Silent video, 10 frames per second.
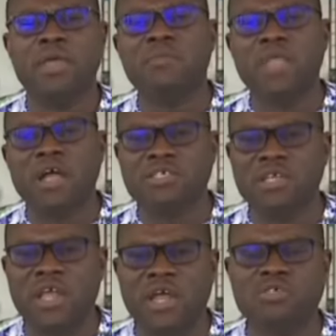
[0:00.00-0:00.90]
In
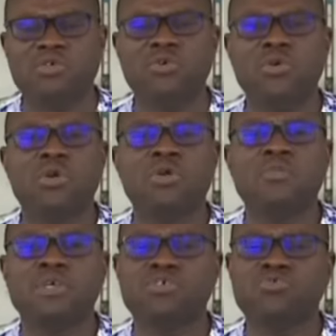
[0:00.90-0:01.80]
terms of
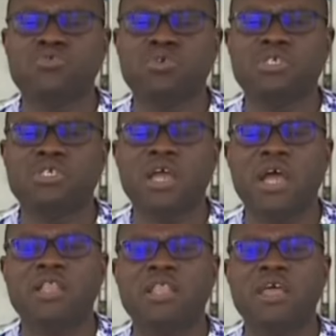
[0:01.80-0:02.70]
acceleration and
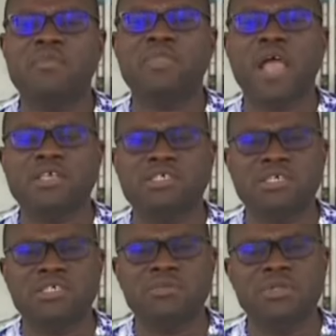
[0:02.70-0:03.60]
accessibility to public
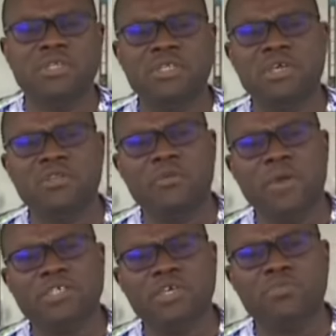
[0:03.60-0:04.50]
contracts for
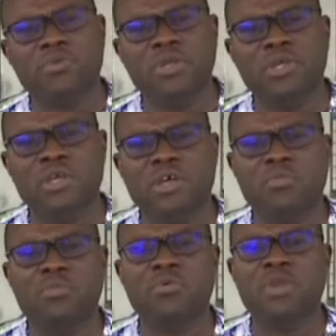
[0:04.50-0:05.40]
Burkinabe companies,
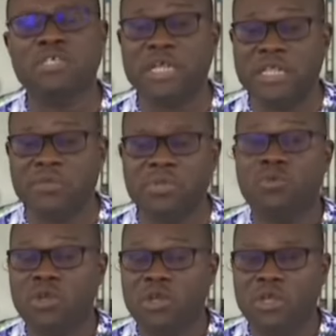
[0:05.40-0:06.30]

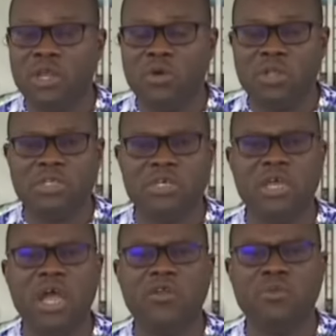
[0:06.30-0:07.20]
two decrees
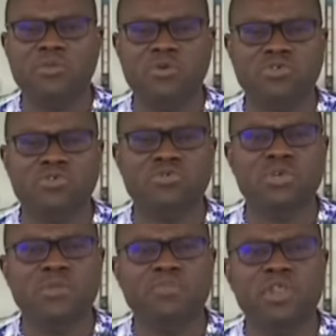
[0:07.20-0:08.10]
have been adopted.
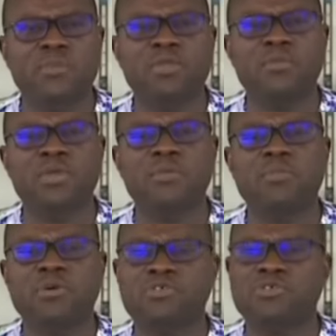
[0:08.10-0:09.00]
Today,
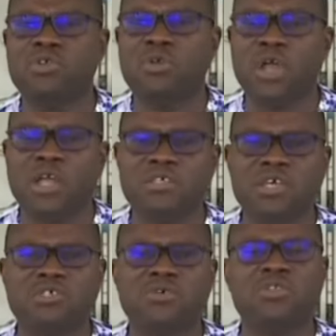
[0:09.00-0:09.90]
the first
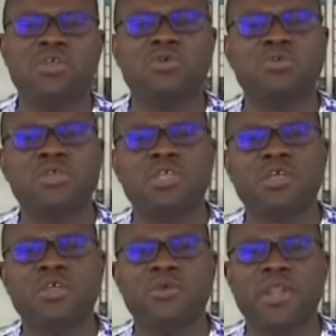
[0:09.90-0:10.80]
concerns the
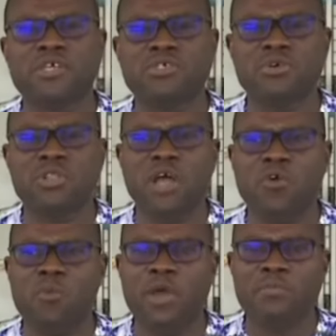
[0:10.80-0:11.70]
organization of the Public
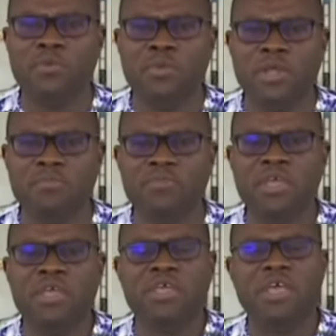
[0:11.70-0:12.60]
Procurement Regulatory
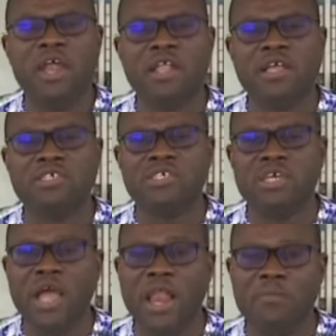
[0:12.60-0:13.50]
Authority, which is
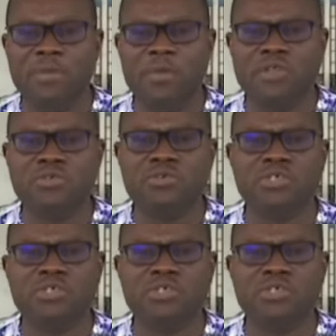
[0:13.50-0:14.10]
attached to the.